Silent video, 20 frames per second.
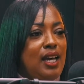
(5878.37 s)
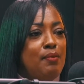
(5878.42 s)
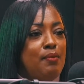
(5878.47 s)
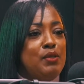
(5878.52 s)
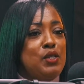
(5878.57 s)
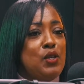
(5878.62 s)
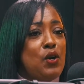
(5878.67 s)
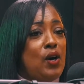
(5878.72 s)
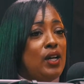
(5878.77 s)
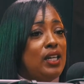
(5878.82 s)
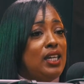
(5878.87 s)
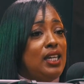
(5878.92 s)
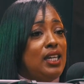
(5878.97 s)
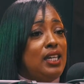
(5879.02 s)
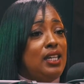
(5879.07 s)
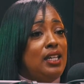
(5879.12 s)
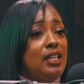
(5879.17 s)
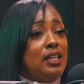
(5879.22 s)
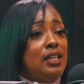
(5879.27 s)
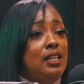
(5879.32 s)
I'm
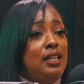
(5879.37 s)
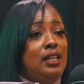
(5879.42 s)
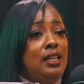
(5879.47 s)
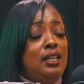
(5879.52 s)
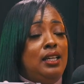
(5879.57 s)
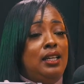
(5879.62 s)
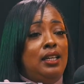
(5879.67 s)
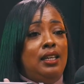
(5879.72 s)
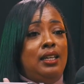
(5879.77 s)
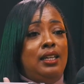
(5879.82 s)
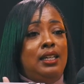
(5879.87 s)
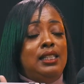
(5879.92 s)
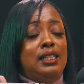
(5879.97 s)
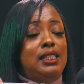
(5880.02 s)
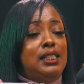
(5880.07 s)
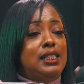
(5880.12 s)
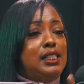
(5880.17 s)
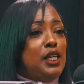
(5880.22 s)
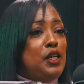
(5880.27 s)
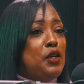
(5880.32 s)
talking
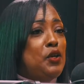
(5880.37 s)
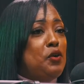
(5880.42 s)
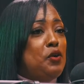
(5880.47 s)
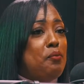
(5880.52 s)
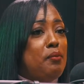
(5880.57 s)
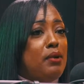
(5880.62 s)
single